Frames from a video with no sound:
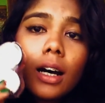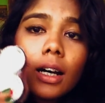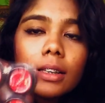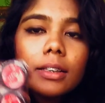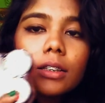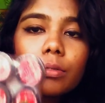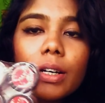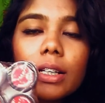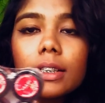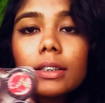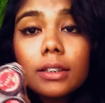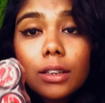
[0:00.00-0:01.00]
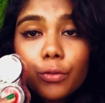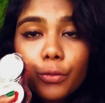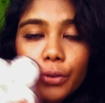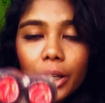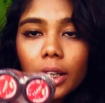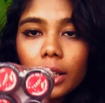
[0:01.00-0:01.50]
this one is the
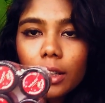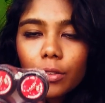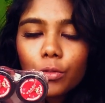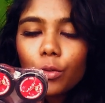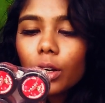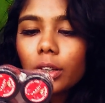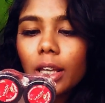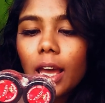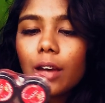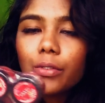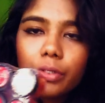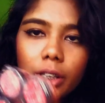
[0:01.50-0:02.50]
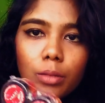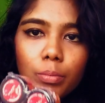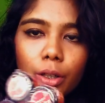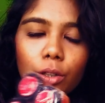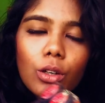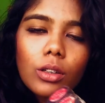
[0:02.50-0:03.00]
free gift what they have sent,
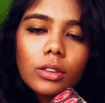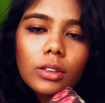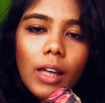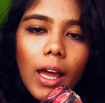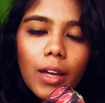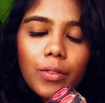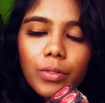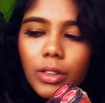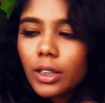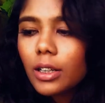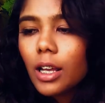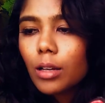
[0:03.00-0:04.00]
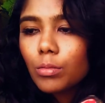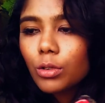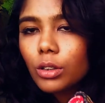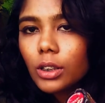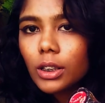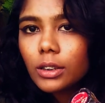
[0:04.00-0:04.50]
because I did like more
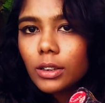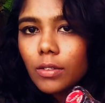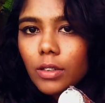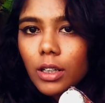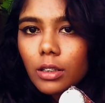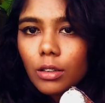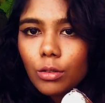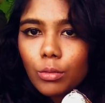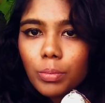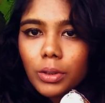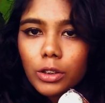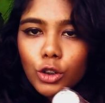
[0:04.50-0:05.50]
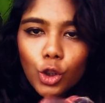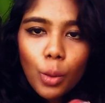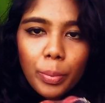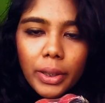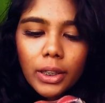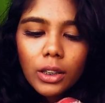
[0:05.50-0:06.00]
than 700 rupees
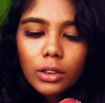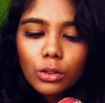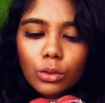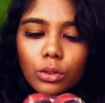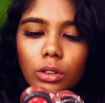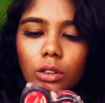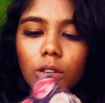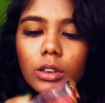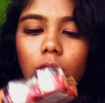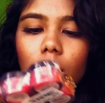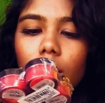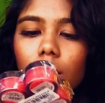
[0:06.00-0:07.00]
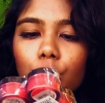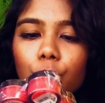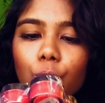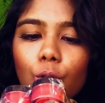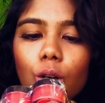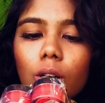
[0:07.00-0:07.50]
shopping. So these are the
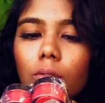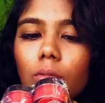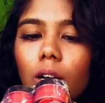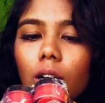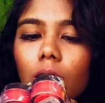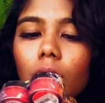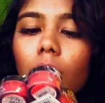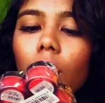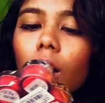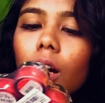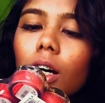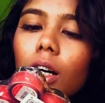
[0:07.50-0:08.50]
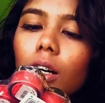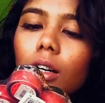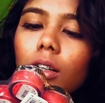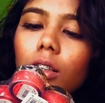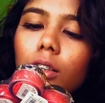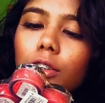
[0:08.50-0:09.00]
4
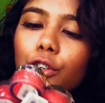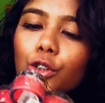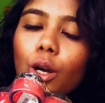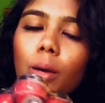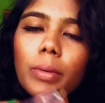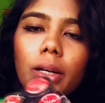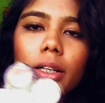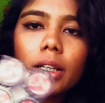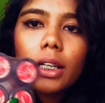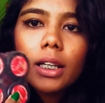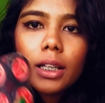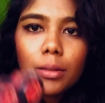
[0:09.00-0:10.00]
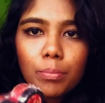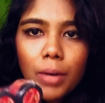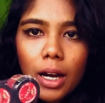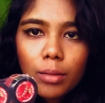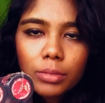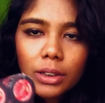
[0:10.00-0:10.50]
strawberry lip
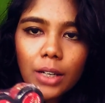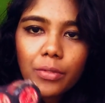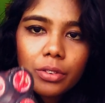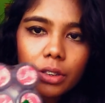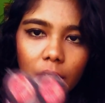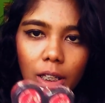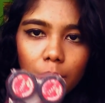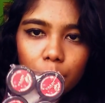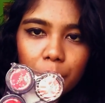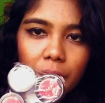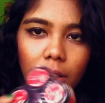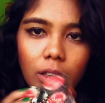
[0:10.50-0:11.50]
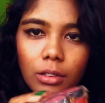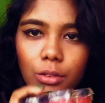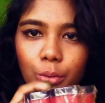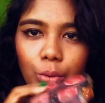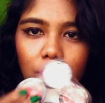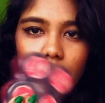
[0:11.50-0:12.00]
balms they have sent me.
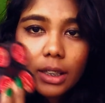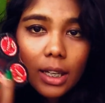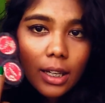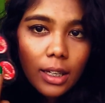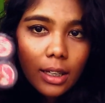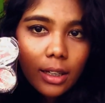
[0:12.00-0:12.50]
Yay!